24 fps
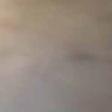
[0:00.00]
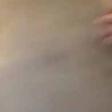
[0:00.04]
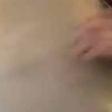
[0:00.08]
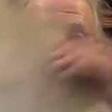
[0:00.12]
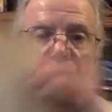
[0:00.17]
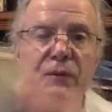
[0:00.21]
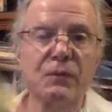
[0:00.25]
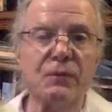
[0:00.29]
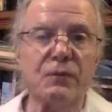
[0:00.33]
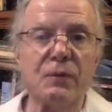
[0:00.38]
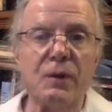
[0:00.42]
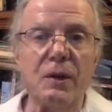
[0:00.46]

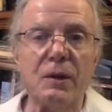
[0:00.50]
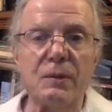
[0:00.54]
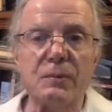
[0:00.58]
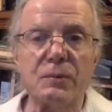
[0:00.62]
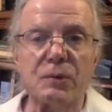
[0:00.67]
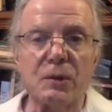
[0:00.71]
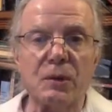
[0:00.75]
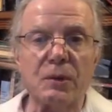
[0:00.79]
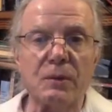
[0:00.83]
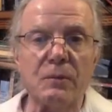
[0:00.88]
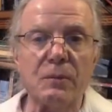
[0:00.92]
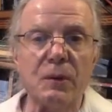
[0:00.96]
A frame
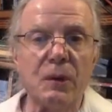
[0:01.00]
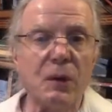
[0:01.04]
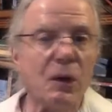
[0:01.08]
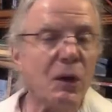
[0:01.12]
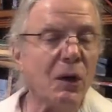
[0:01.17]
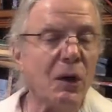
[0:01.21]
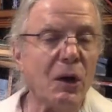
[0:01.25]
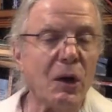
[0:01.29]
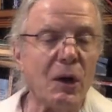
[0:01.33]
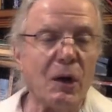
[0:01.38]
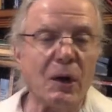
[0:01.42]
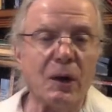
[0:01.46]
drum
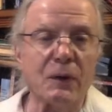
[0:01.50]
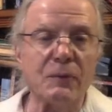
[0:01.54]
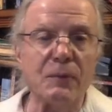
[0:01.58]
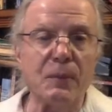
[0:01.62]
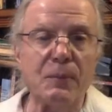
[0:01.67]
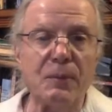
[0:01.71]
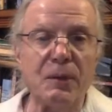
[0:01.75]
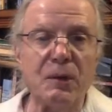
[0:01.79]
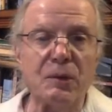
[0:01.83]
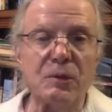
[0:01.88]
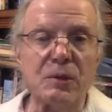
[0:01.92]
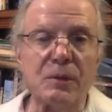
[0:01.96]
out of a
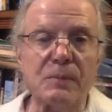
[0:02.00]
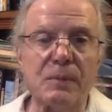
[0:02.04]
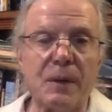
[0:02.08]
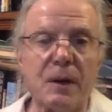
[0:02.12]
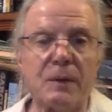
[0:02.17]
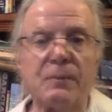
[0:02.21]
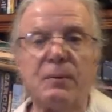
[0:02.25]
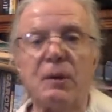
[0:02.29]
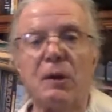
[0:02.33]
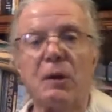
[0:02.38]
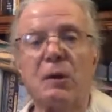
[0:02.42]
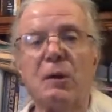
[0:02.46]
pizza
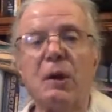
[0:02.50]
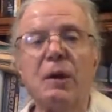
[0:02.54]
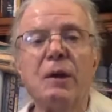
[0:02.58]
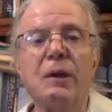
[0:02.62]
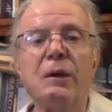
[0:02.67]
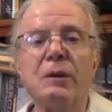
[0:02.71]
pie pan.